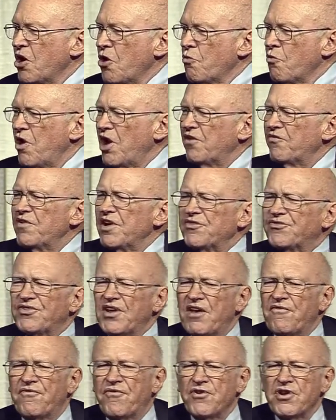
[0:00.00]
What have we
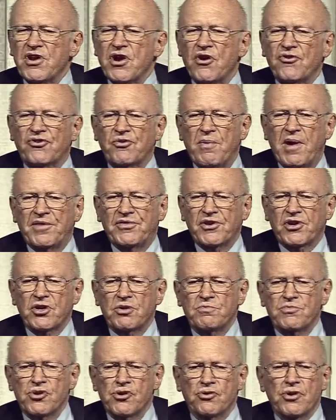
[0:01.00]
said for years about the
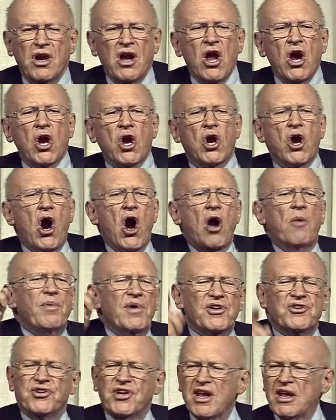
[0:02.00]
computer?
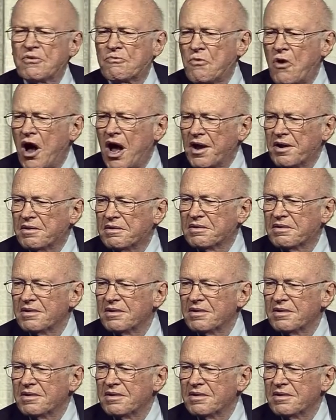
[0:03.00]
Garbage in what?